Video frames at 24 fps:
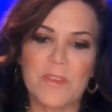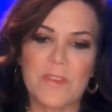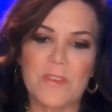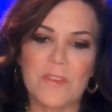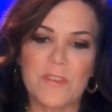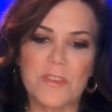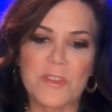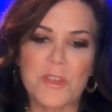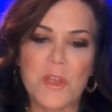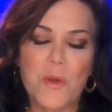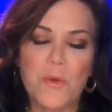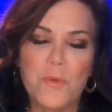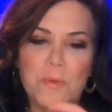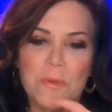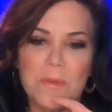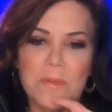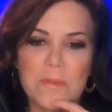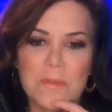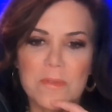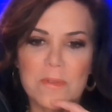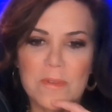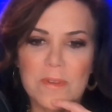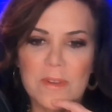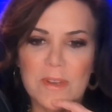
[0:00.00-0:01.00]
So
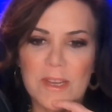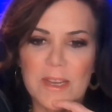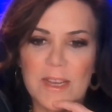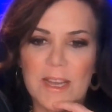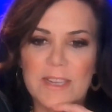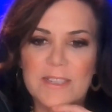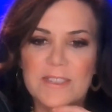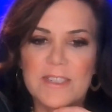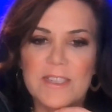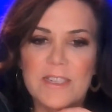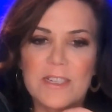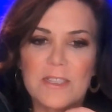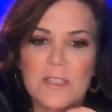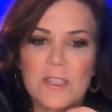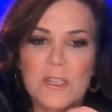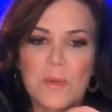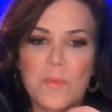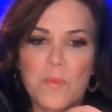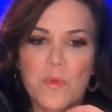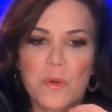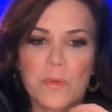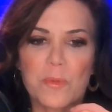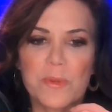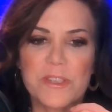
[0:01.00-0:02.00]
I did a little
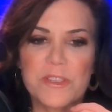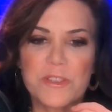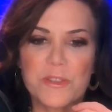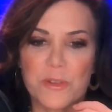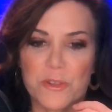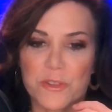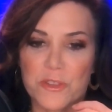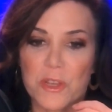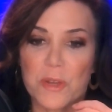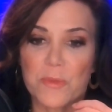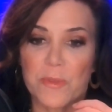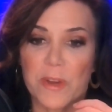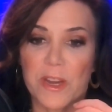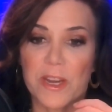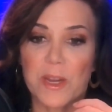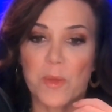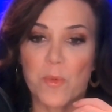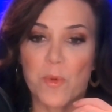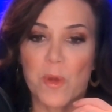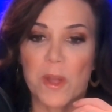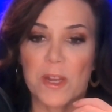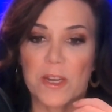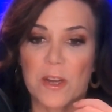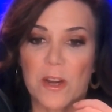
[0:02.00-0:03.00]
more research on Randi
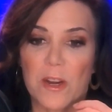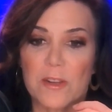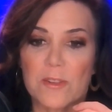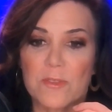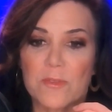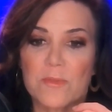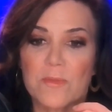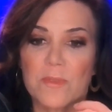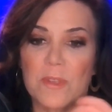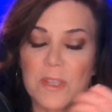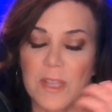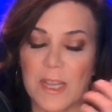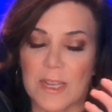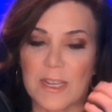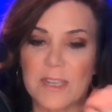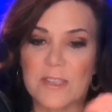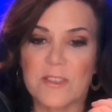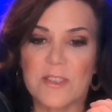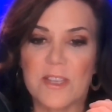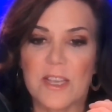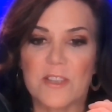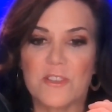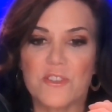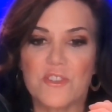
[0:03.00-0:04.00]
Weingarten. Like I
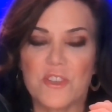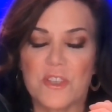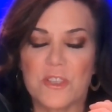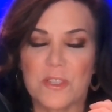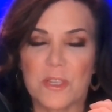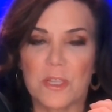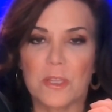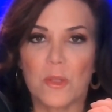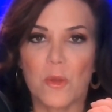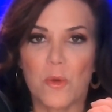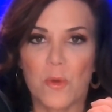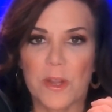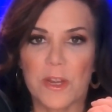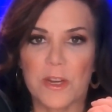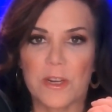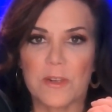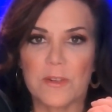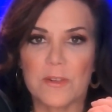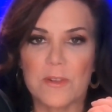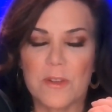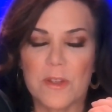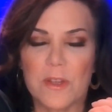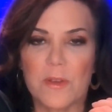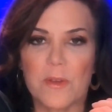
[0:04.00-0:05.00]
said, she's a
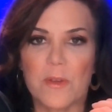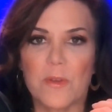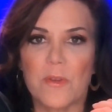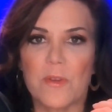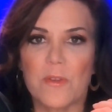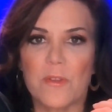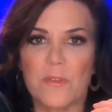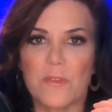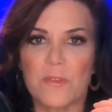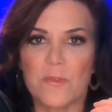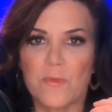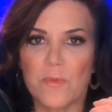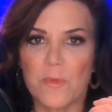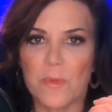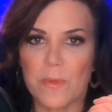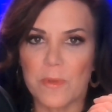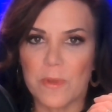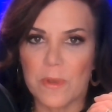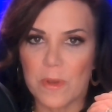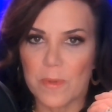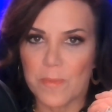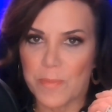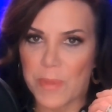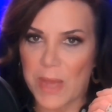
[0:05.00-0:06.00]
lawyer.
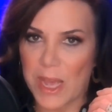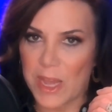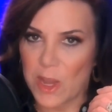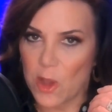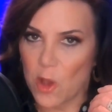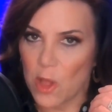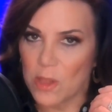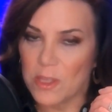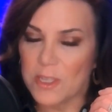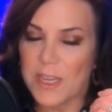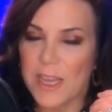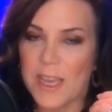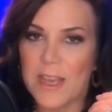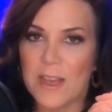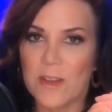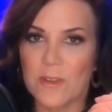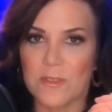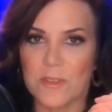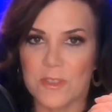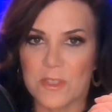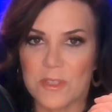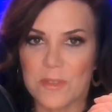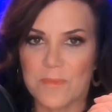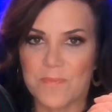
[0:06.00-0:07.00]
By all
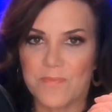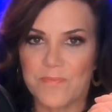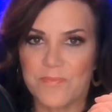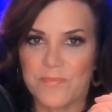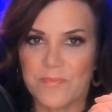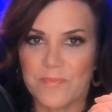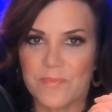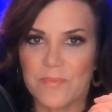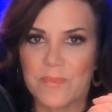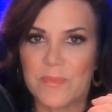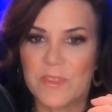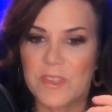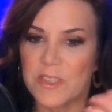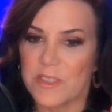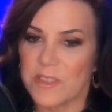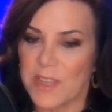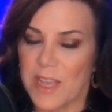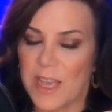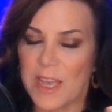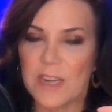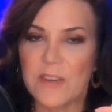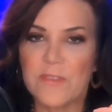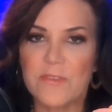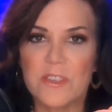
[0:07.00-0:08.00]
accounts, this
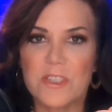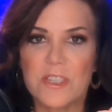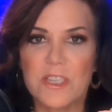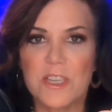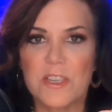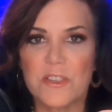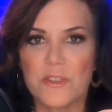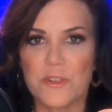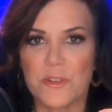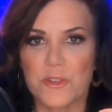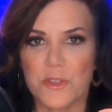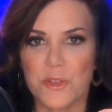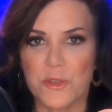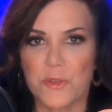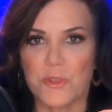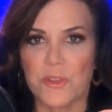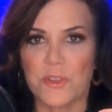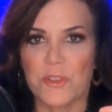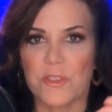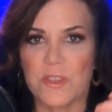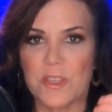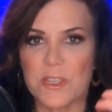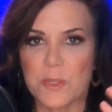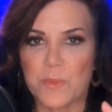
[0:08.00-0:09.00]
head of the teachers
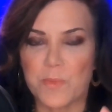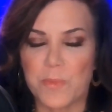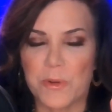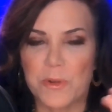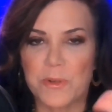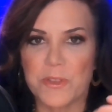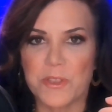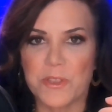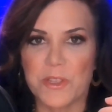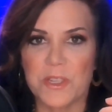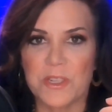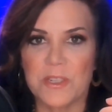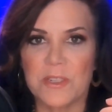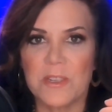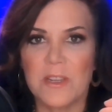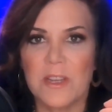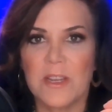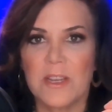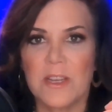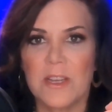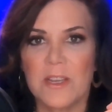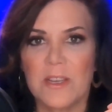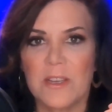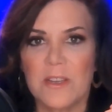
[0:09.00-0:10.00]
union, this person
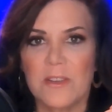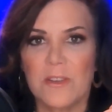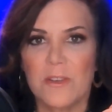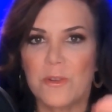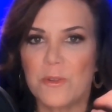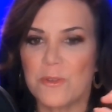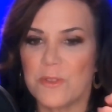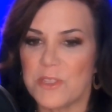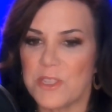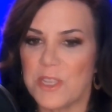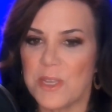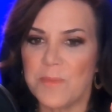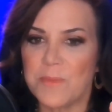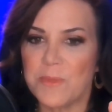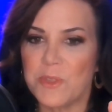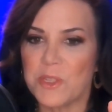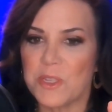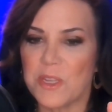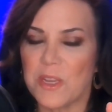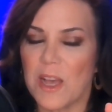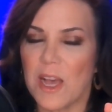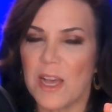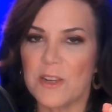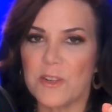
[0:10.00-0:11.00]
who seems
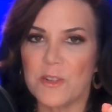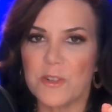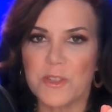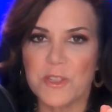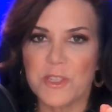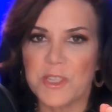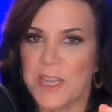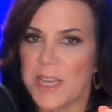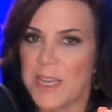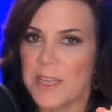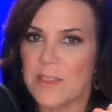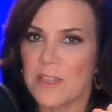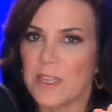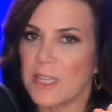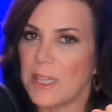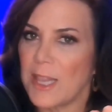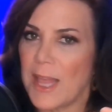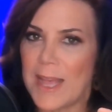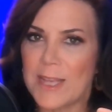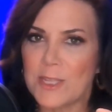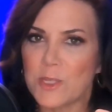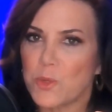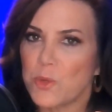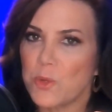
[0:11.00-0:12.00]
to understand the
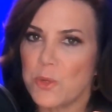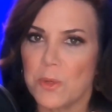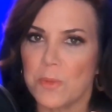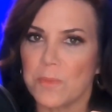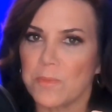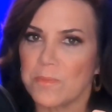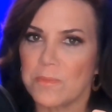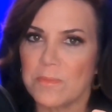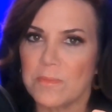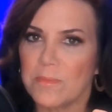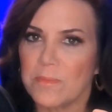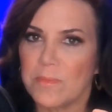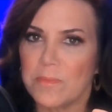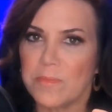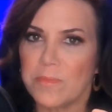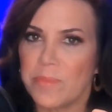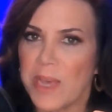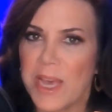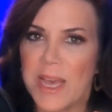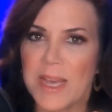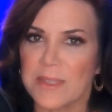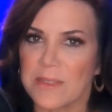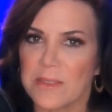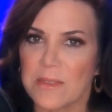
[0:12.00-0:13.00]
classroom
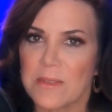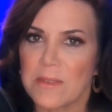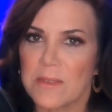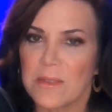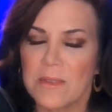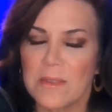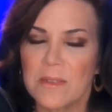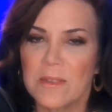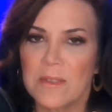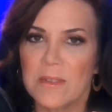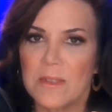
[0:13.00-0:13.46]
best,